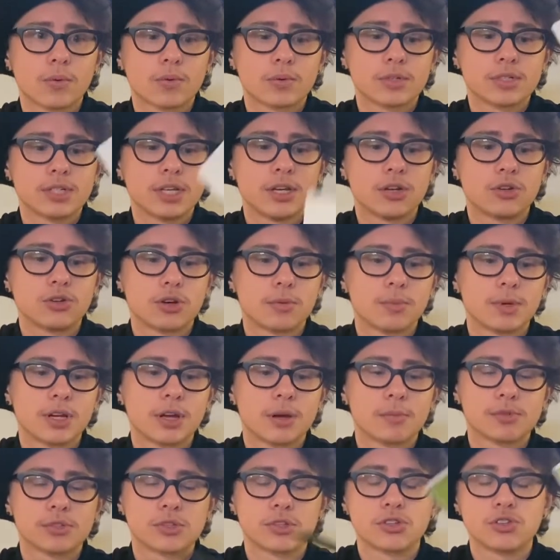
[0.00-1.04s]
teacher
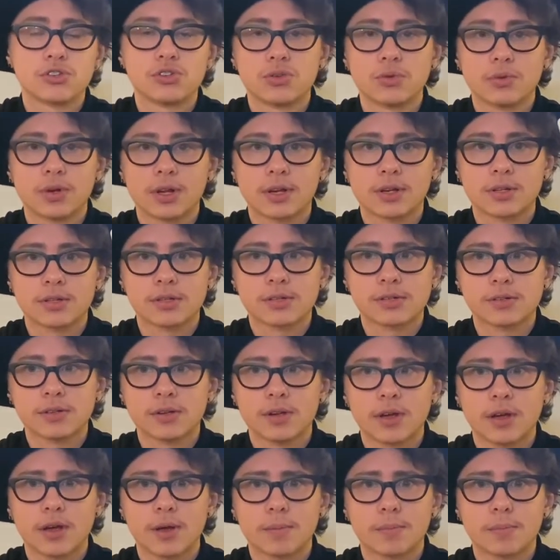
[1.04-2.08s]
becomes the student,
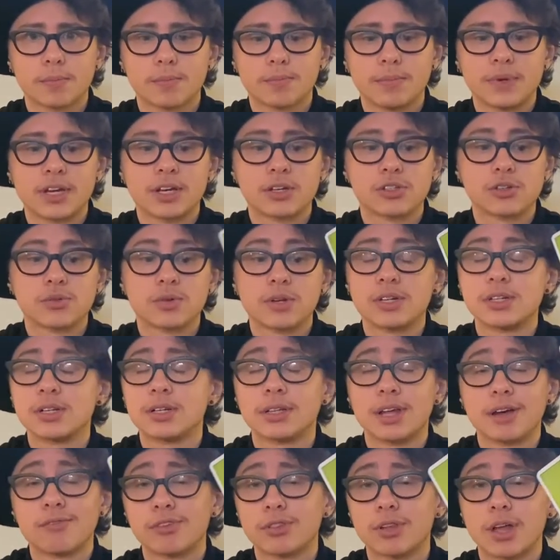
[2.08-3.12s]
because you need to
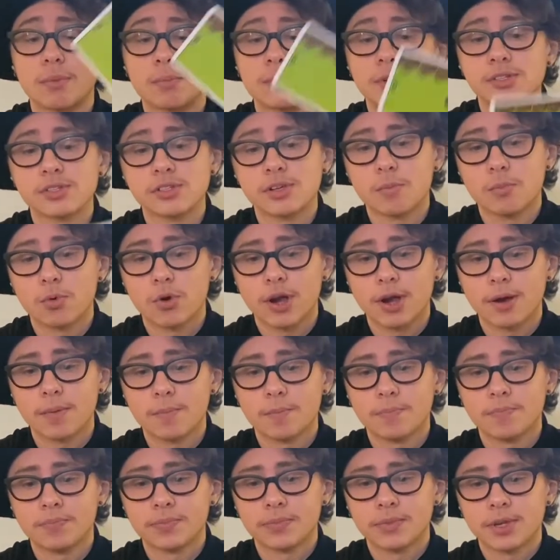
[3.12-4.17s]
level up in some way.
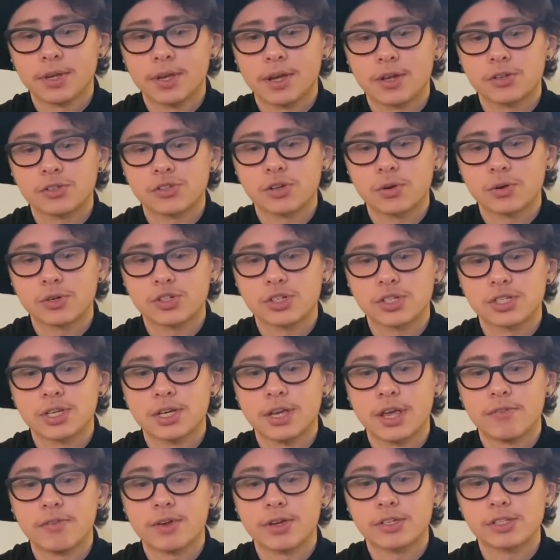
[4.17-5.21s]
And so it's just
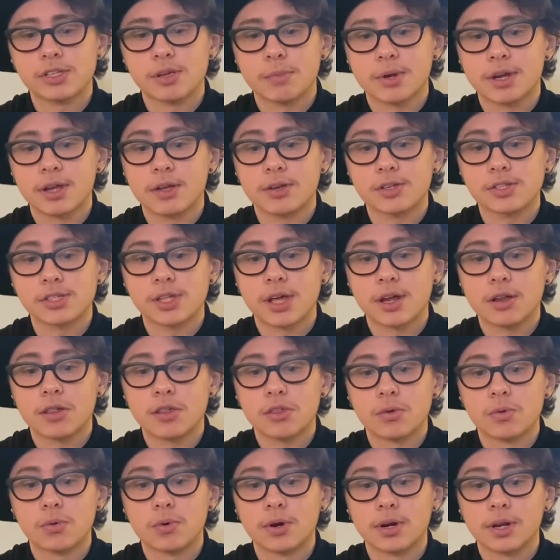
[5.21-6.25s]
giving somebody else that
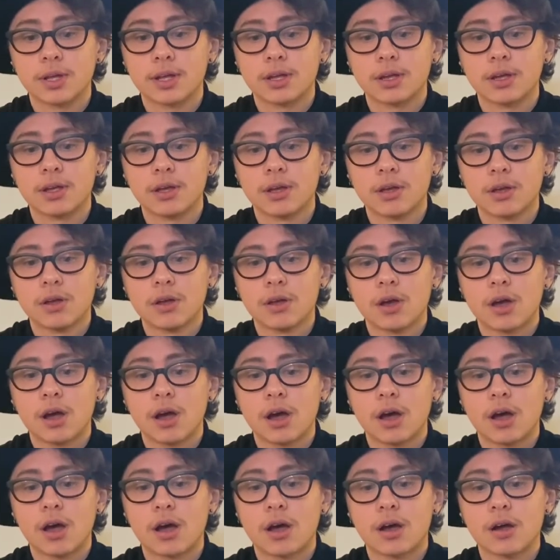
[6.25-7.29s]
authority
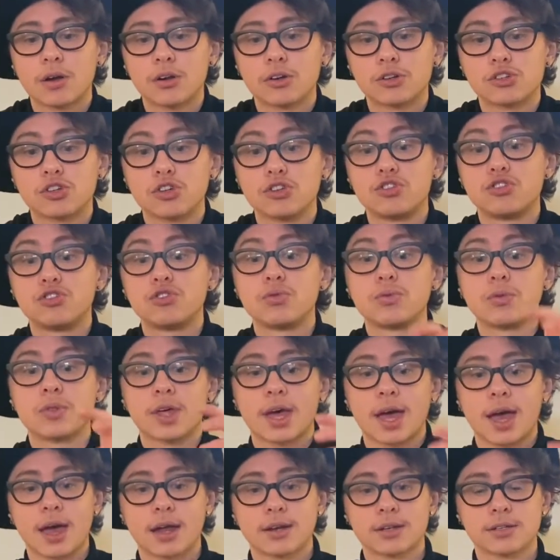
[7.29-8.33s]
to do
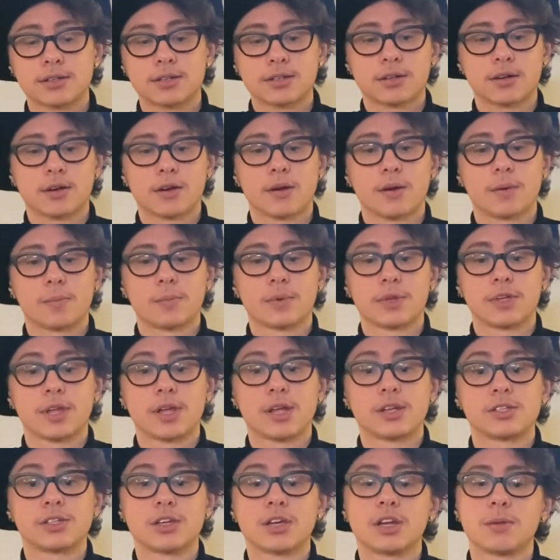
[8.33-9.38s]
that.
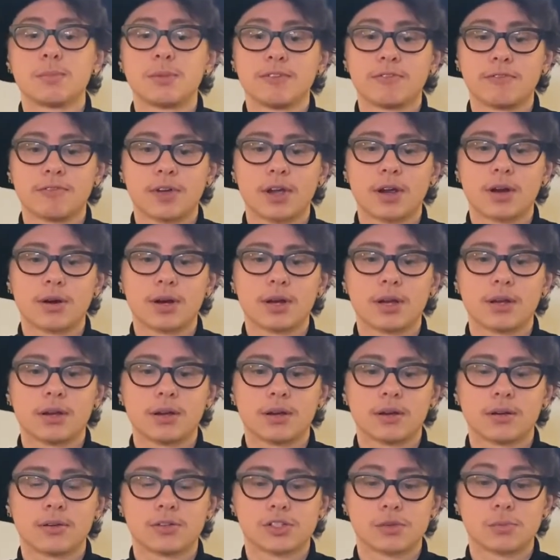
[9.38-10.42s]
It's going to be very
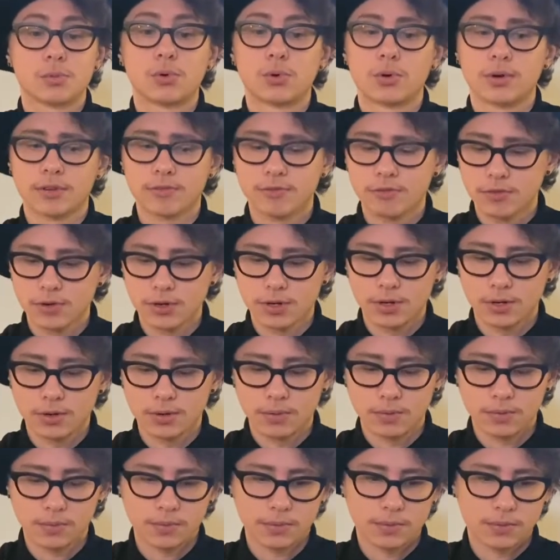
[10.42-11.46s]
supportive for
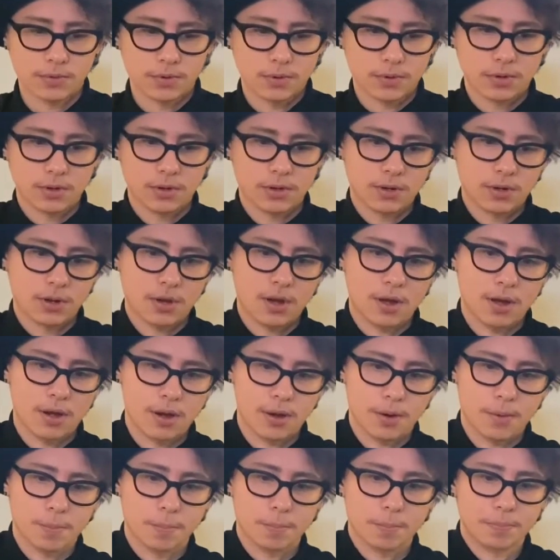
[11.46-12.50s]
you.
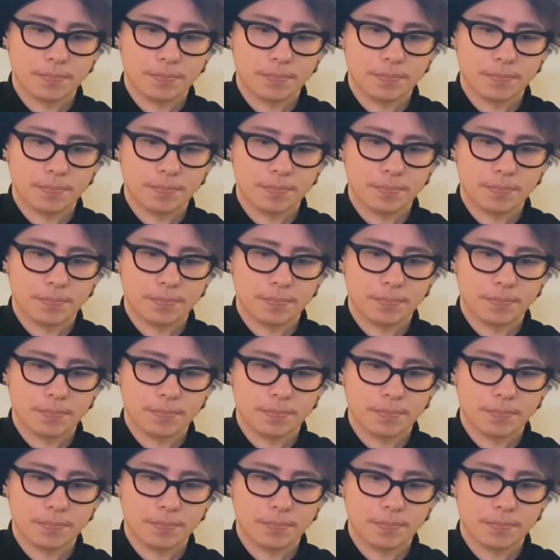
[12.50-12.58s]
And